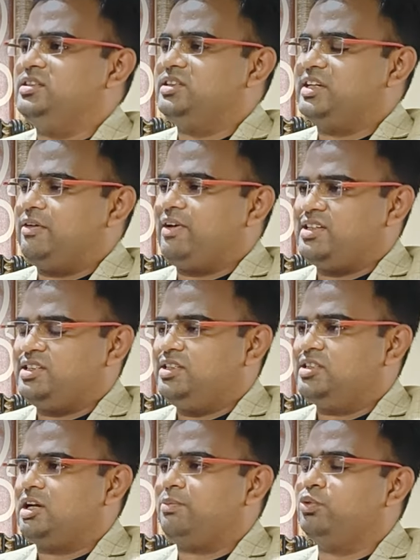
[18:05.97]
is K Y
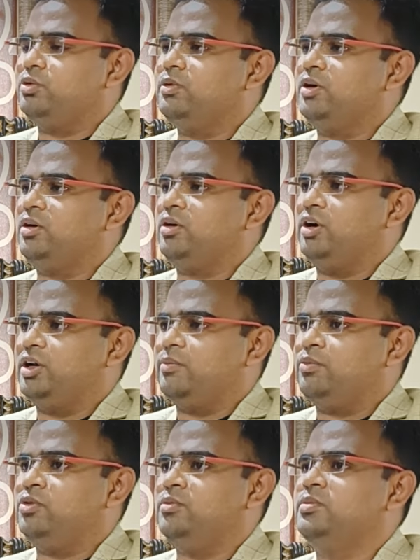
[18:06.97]
C is approved or not
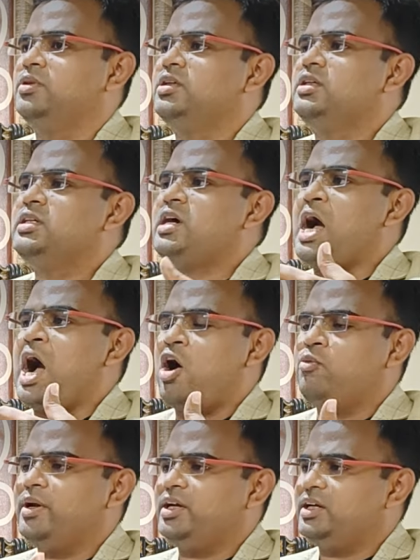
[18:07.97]
approved,
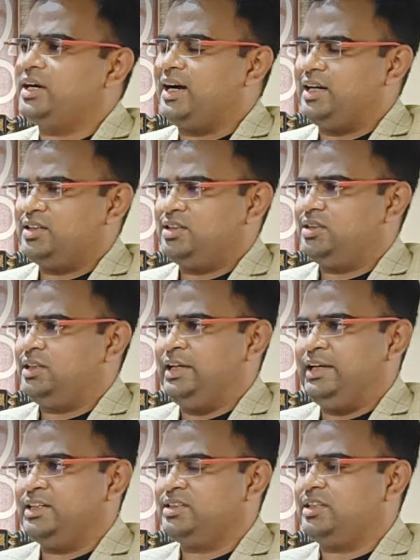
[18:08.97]
how many cars
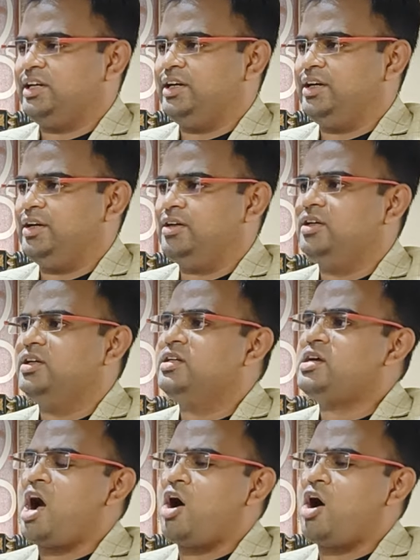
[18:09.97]
he has traded, mm.